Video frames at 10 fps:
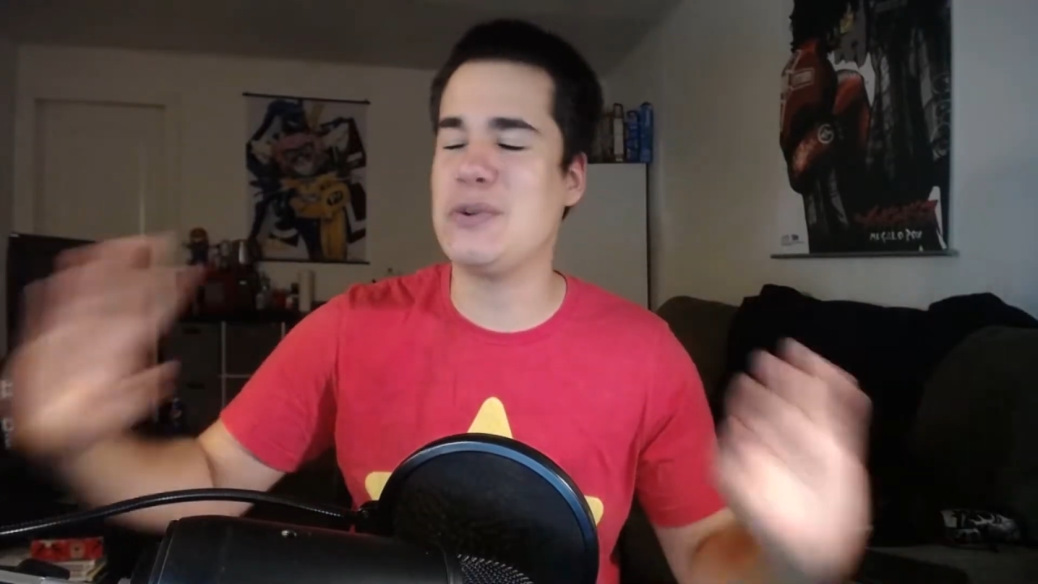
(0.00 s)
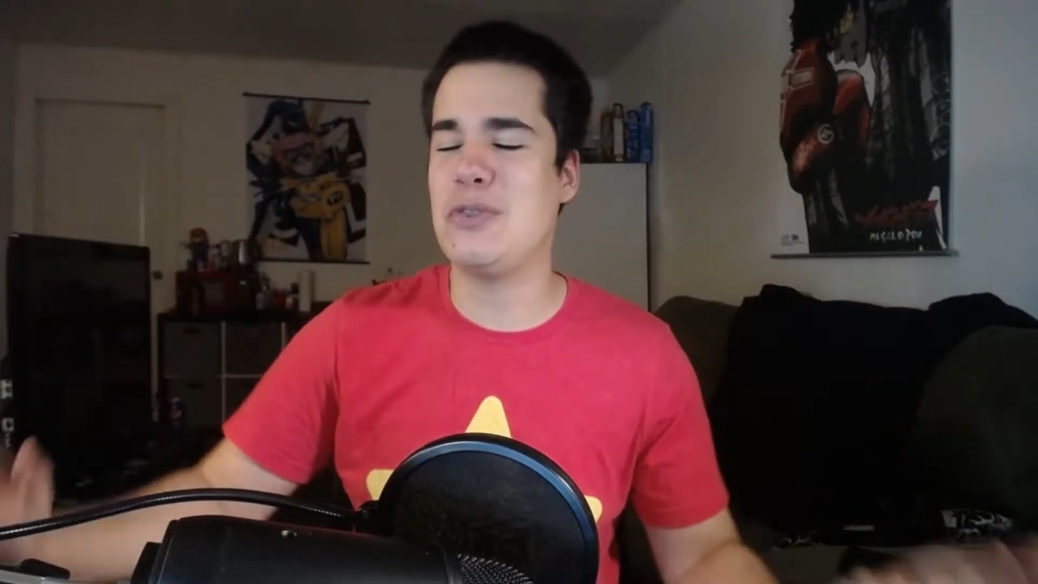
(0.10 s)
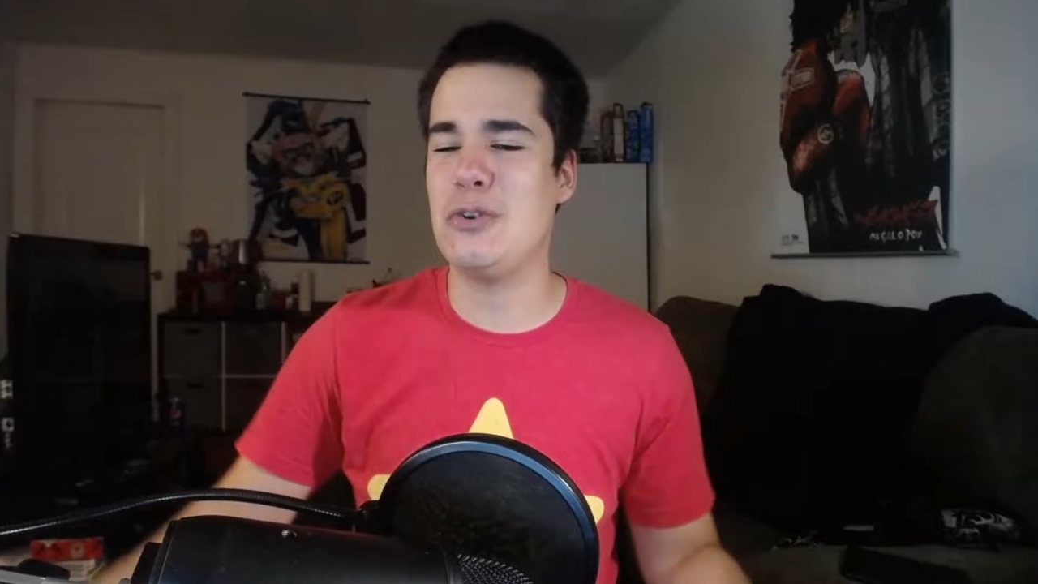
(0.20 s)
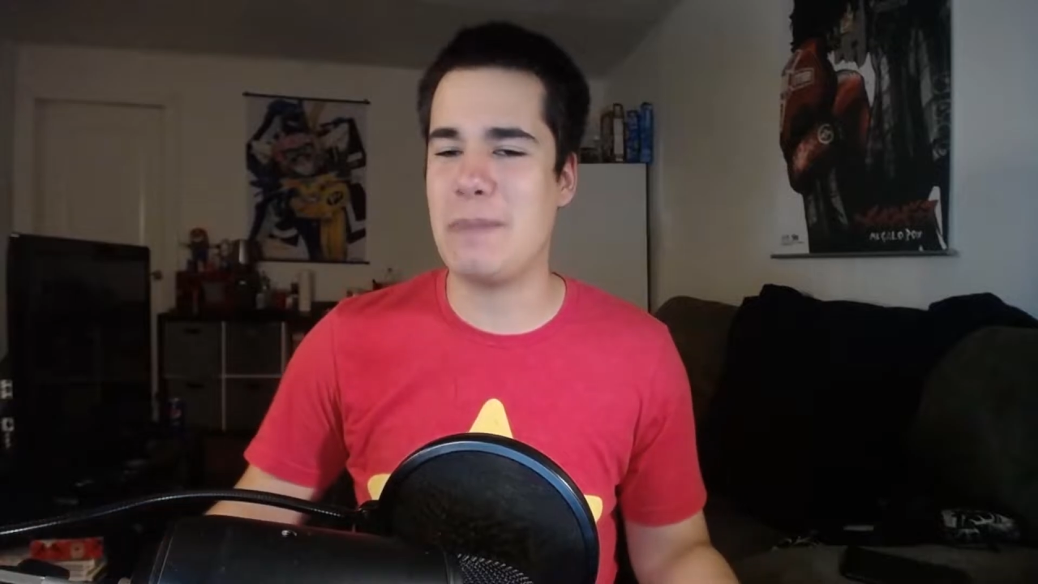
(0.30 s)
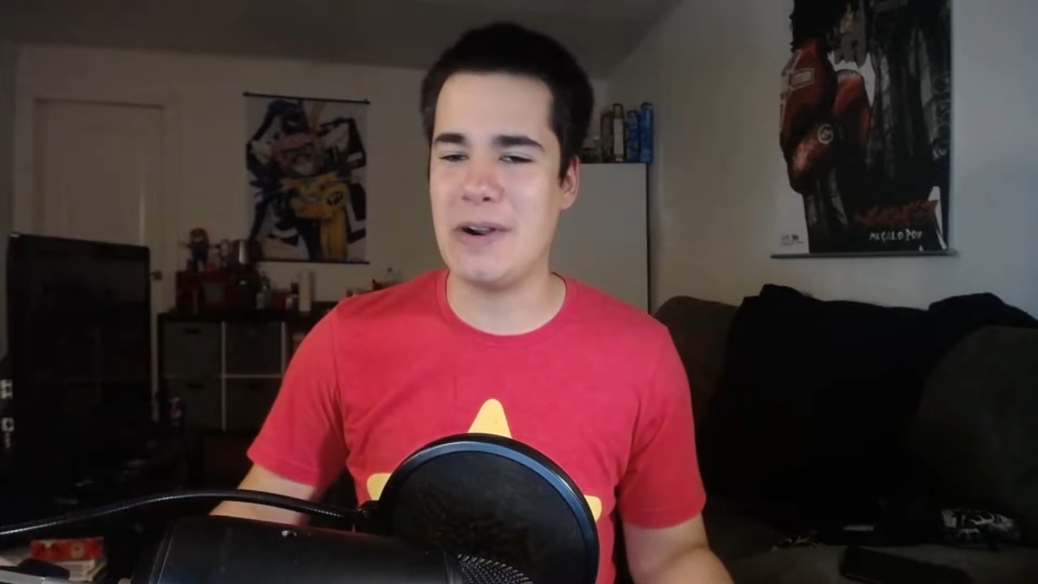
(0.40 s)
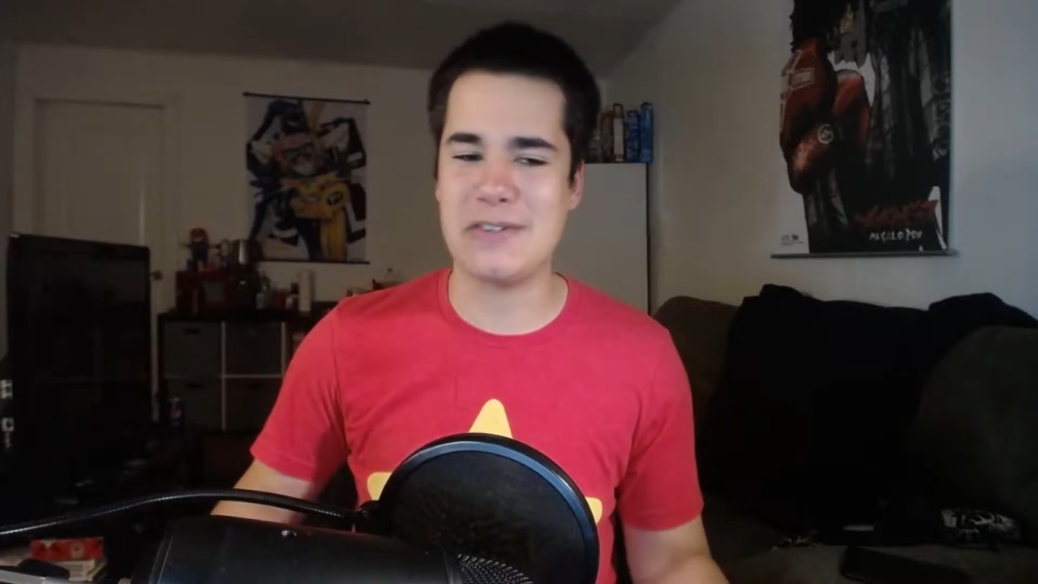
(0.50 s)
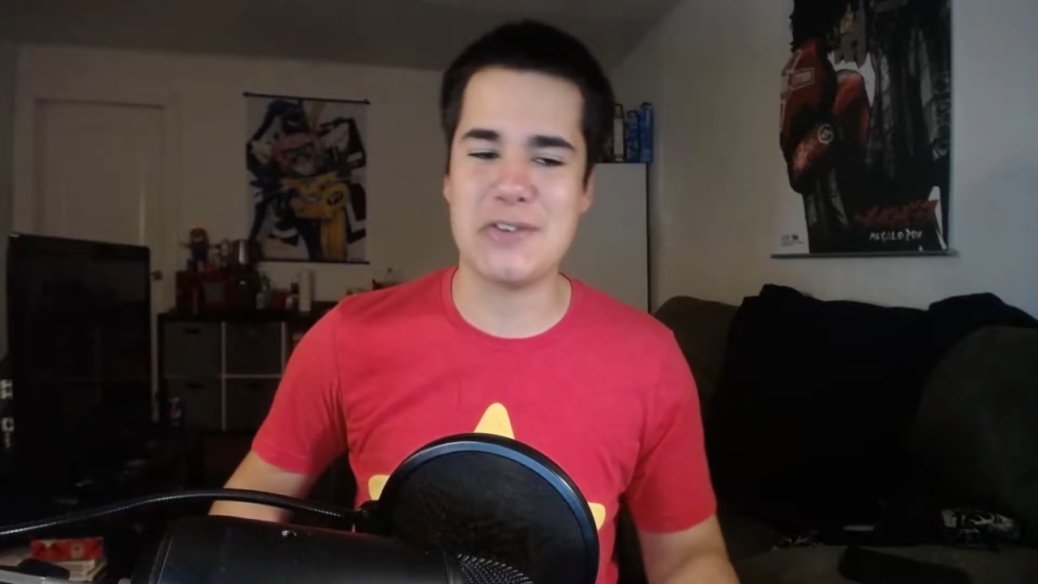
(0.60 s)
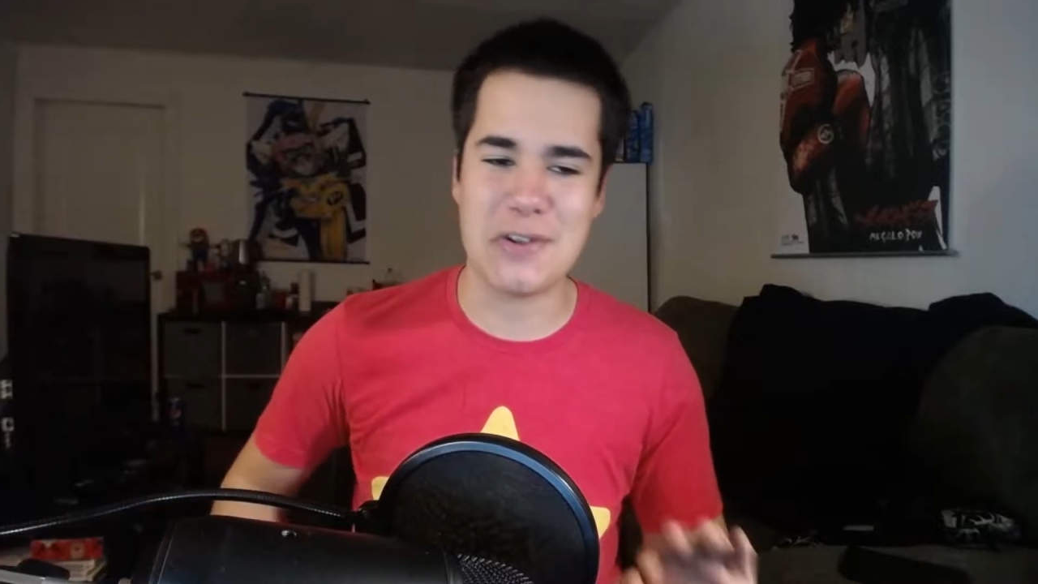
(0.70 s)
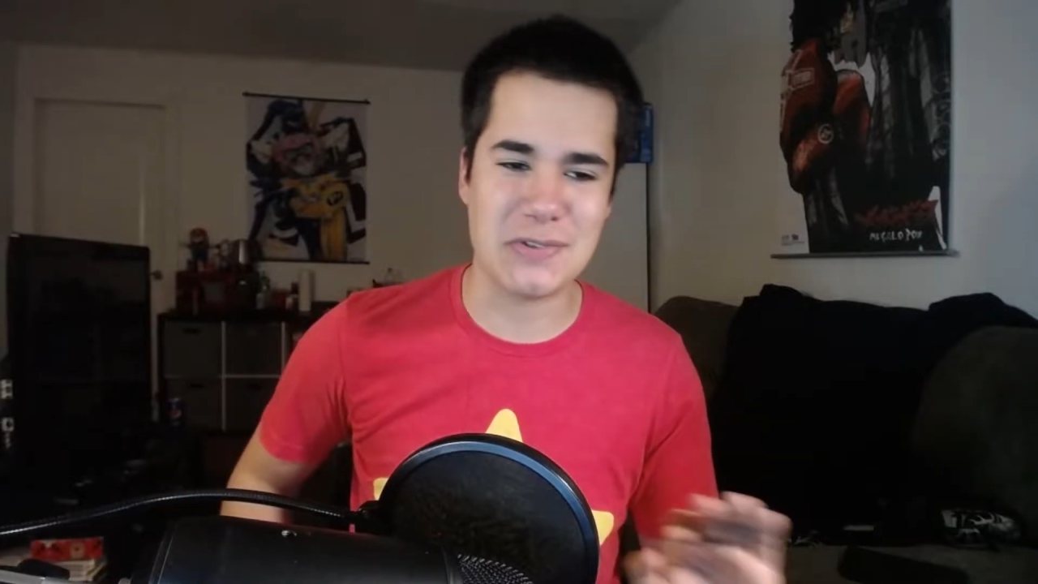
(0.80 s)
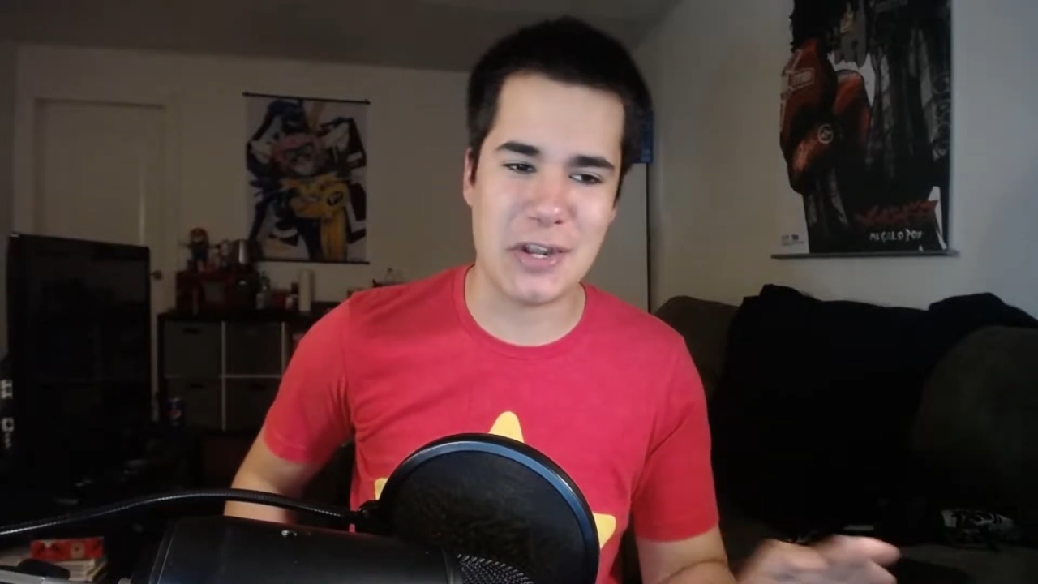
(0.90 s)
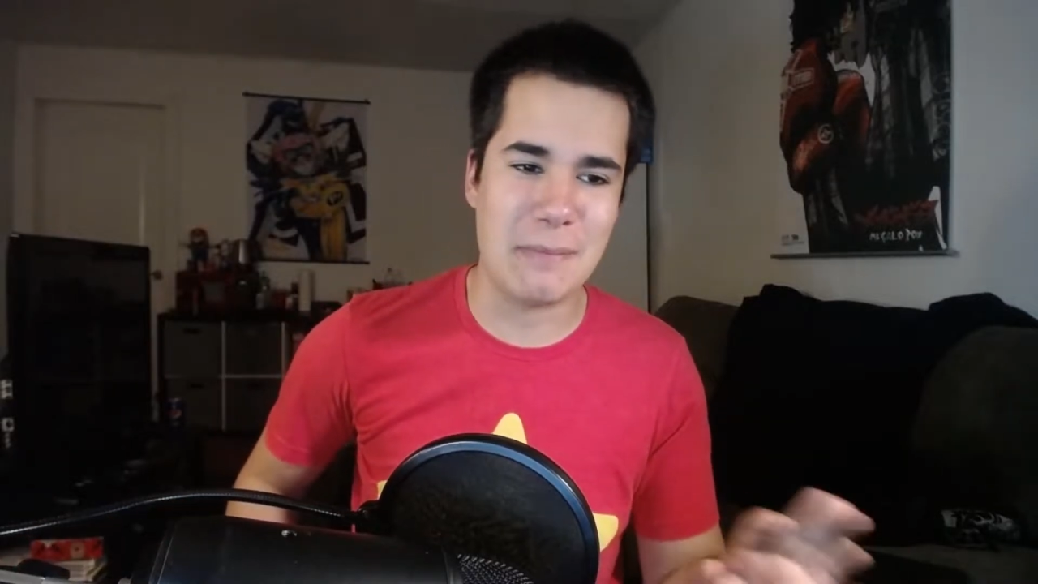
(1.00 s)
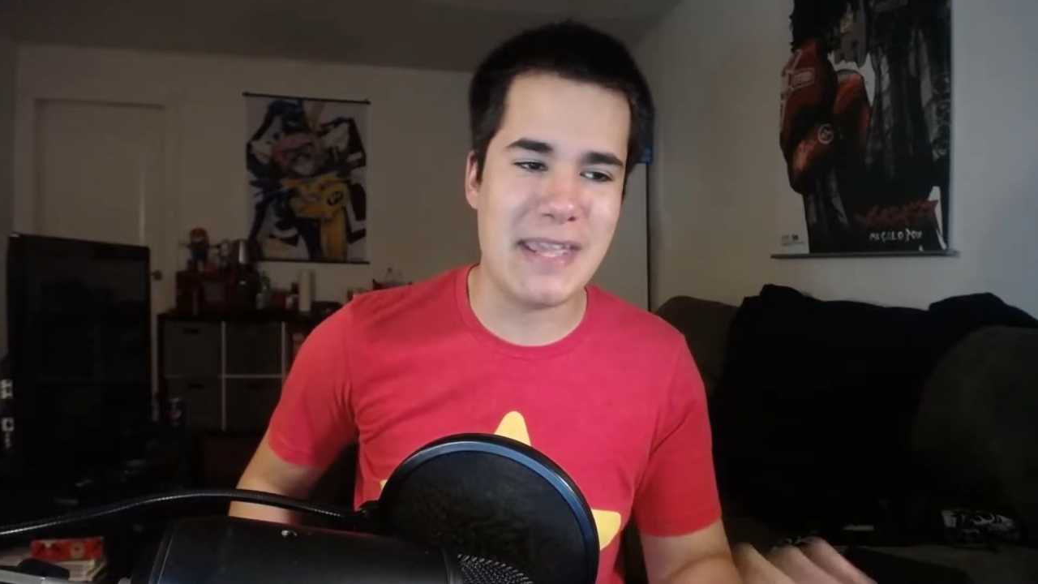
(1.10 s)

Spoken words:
or third-party studios that are